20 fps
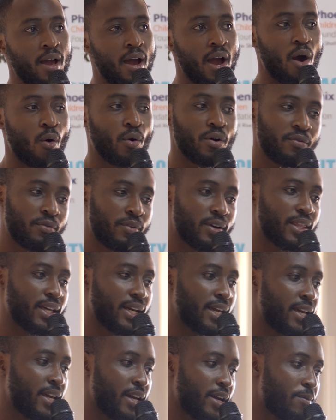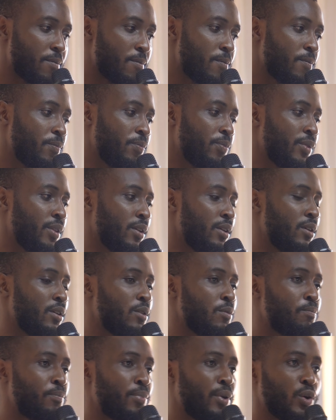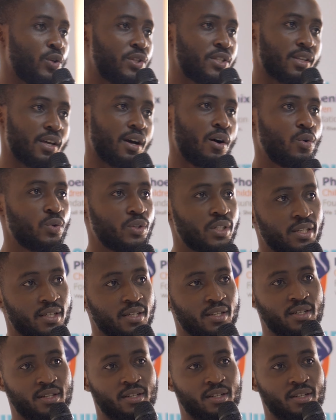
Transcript: However, the game plots out